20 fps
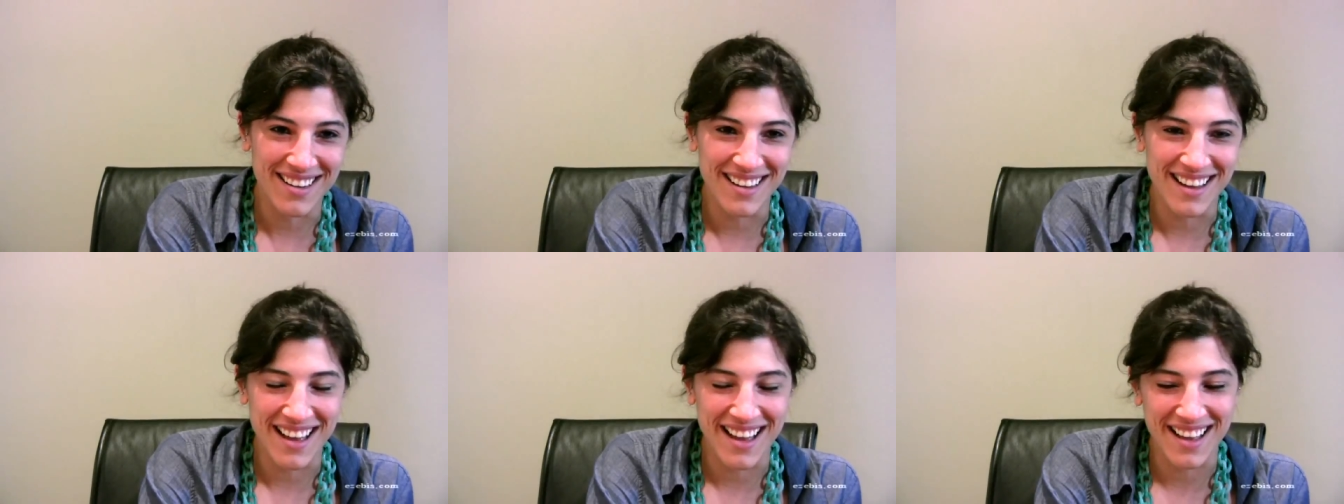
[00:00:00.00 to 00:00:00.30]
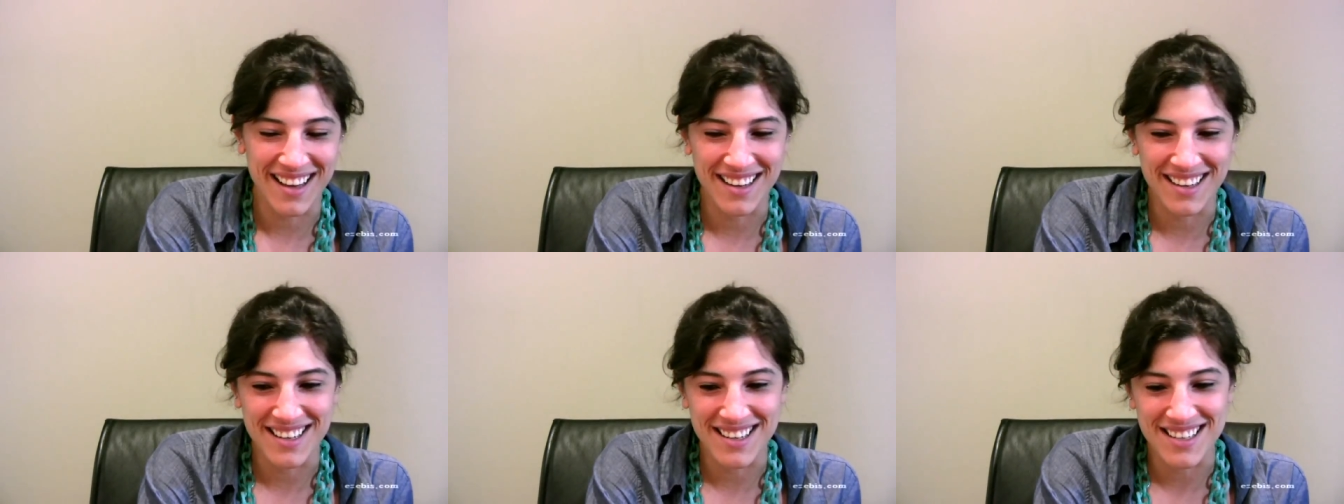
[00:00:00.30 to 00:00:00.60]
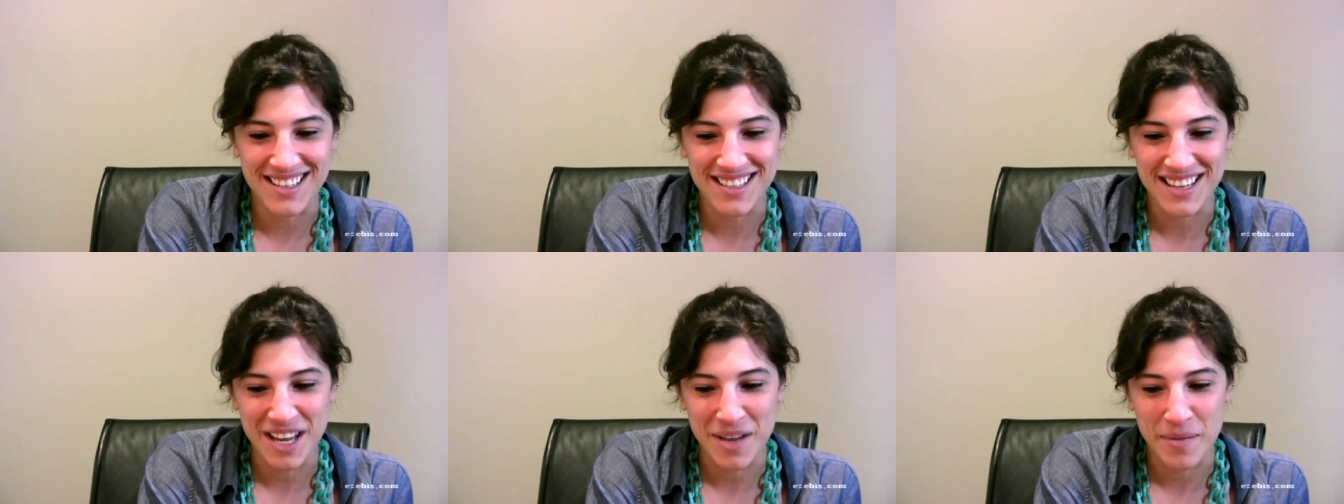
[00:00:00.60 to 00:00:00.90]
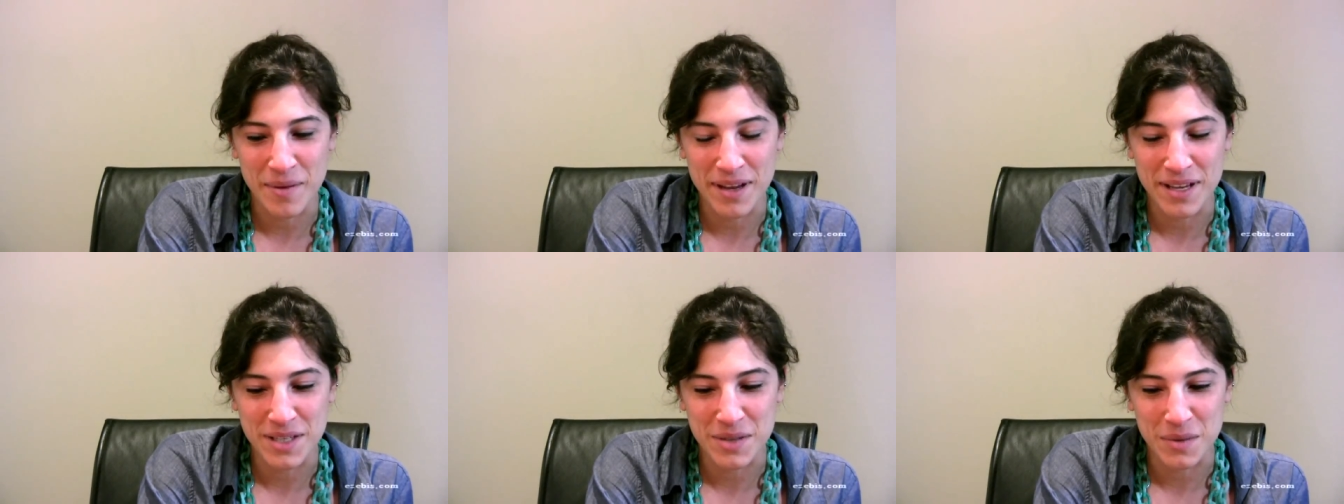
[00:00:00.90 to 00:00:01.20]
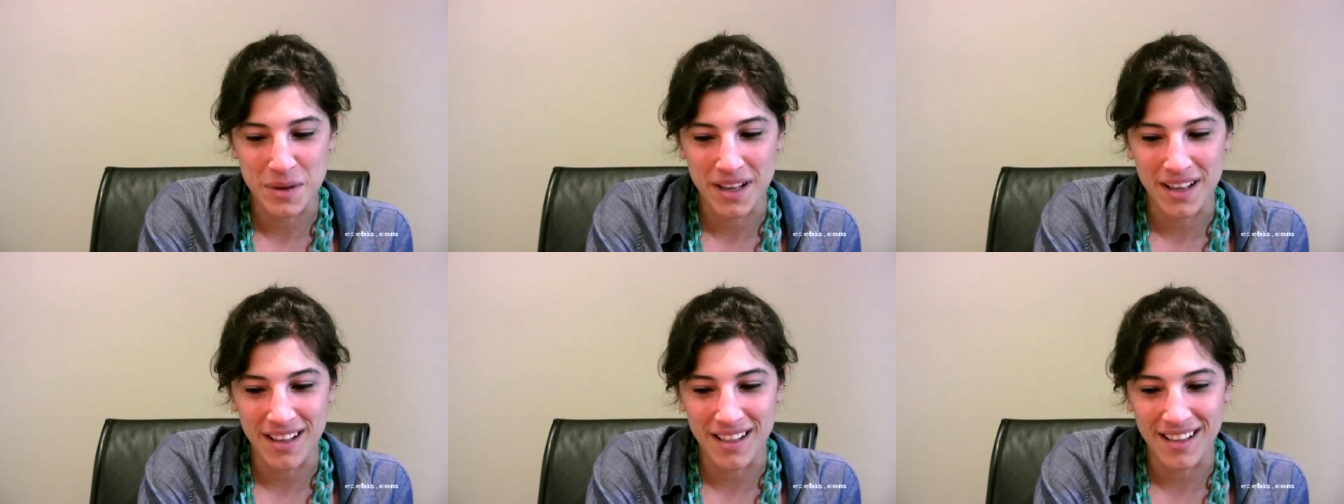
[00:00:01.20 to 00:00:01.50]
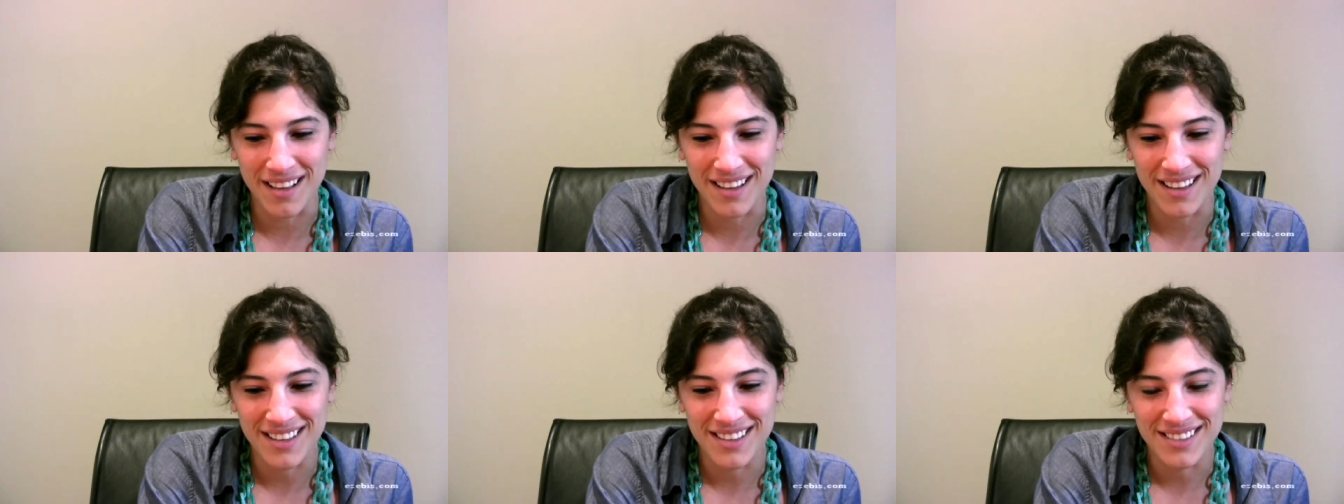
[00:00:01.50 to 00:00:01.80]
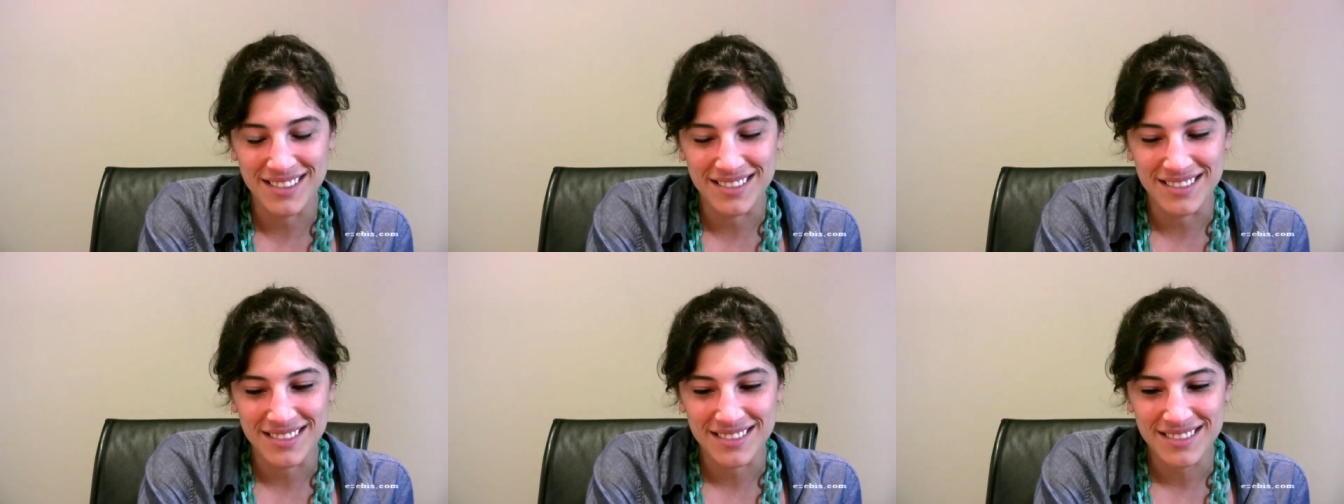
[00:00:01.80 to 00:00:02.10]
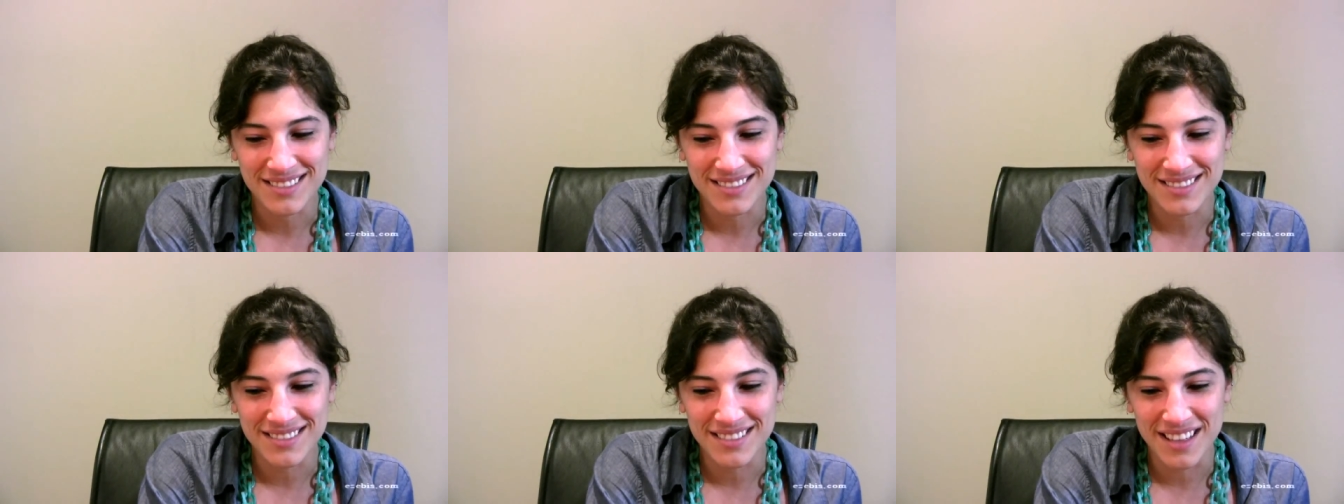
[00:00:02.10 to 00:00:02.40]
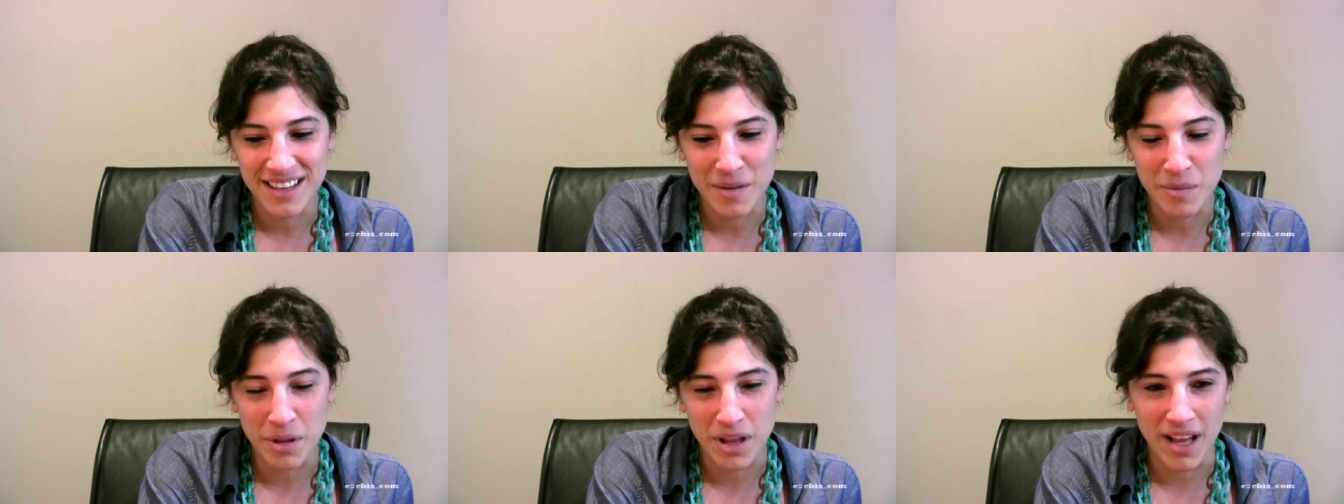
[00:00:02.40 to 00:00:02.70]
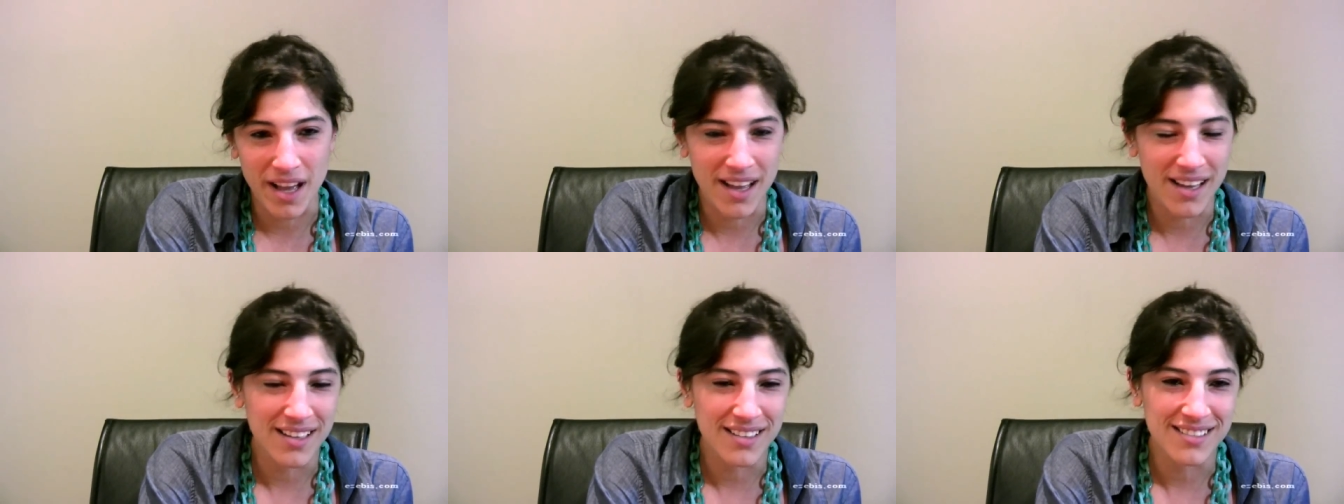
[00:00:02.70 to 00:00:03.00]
and I may as well apply.